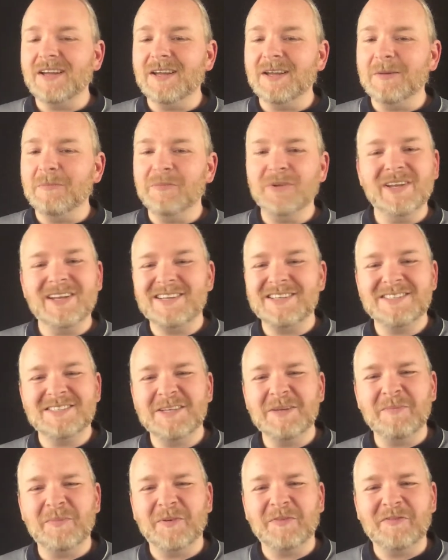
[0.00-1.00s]
but that is
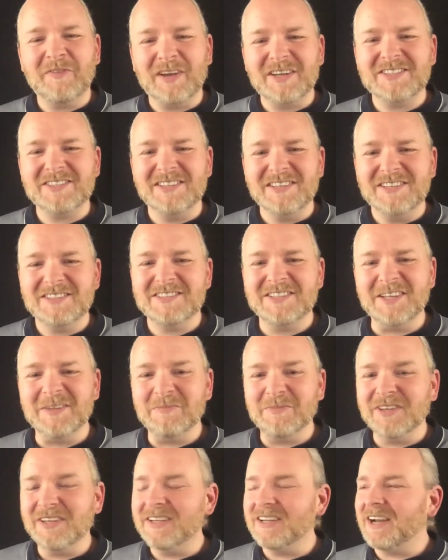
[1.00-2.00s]
the perfectionist in
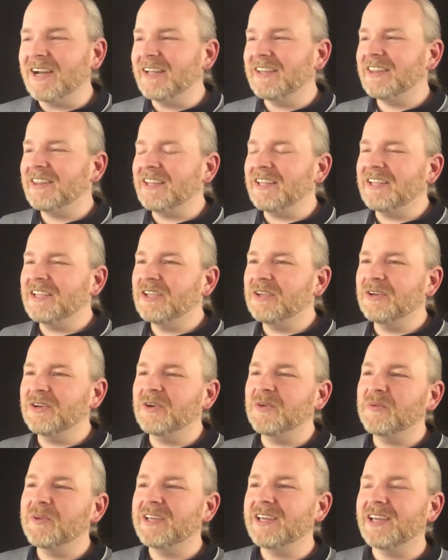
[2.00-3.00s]
me. I think,
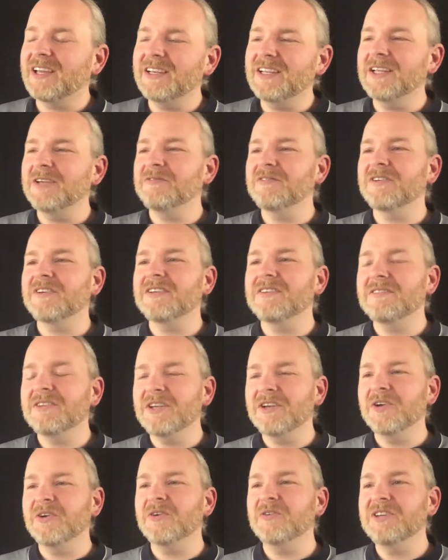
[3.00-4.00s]
we can even,
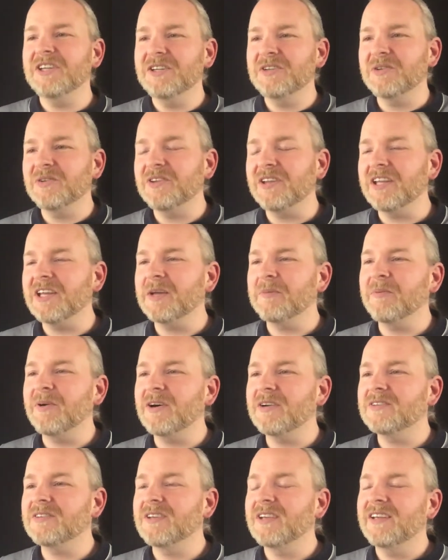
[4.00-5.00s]
need to think
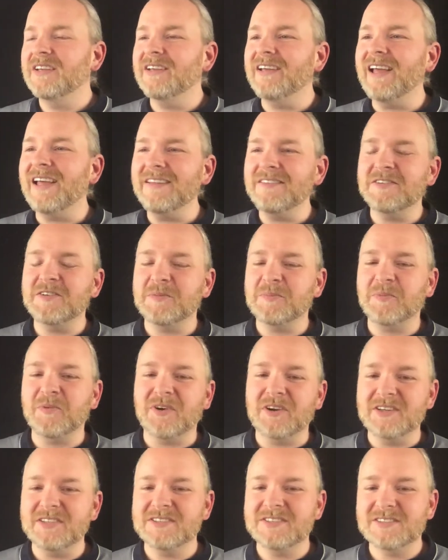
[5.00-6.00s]
about
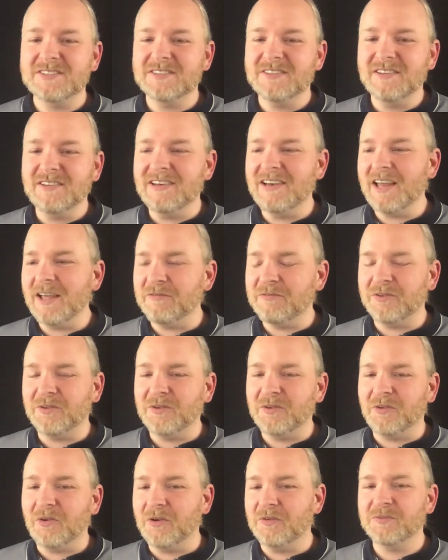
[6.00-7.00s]
enterprise
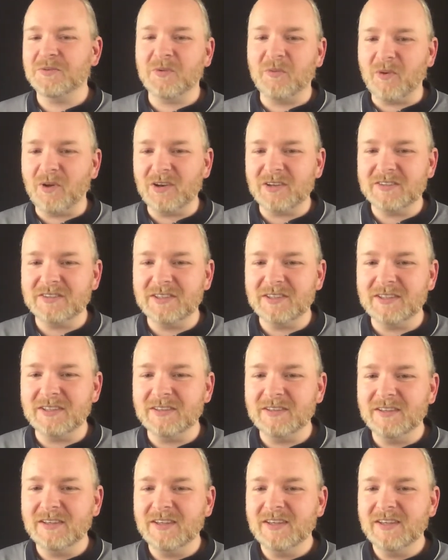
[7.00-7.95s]
level of quality.